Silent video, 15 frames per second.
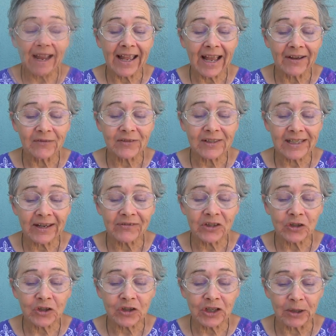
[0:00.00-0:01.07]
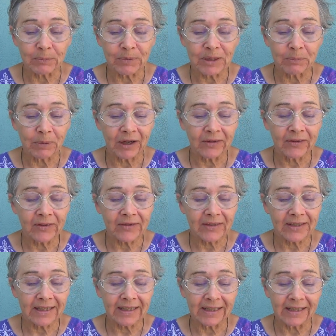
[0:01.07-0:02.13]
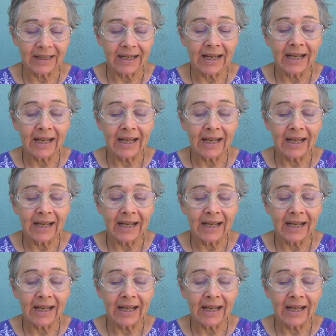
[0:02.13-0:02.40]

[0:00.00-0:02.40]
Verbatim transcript: have seven ships upon the sea,